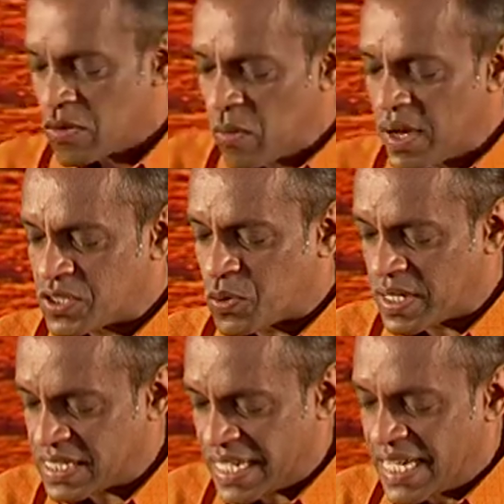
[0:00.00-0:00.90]
Verse
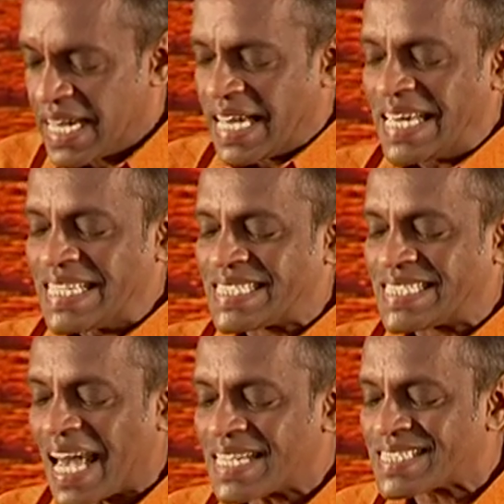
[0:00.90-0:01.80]
20. He
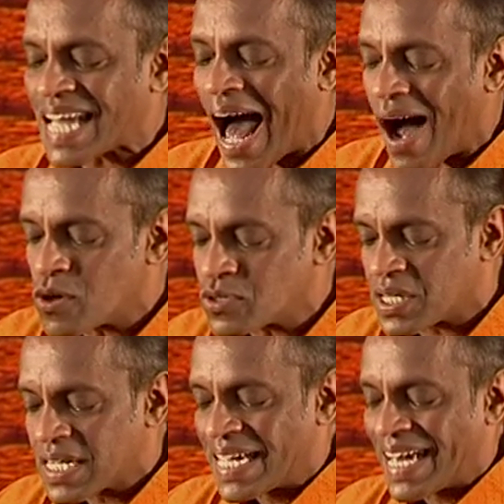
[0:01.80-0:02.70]
sent out
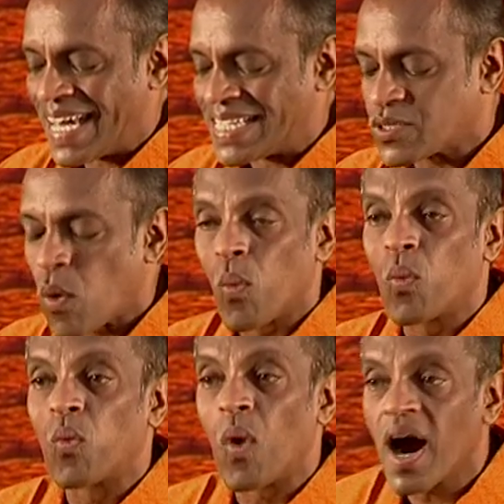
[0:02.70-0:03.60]
his
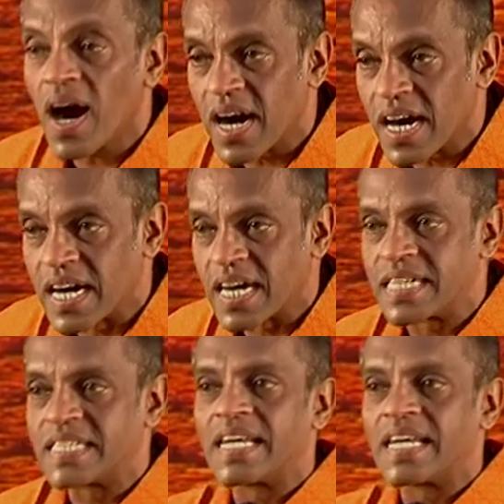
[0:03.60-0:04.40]
word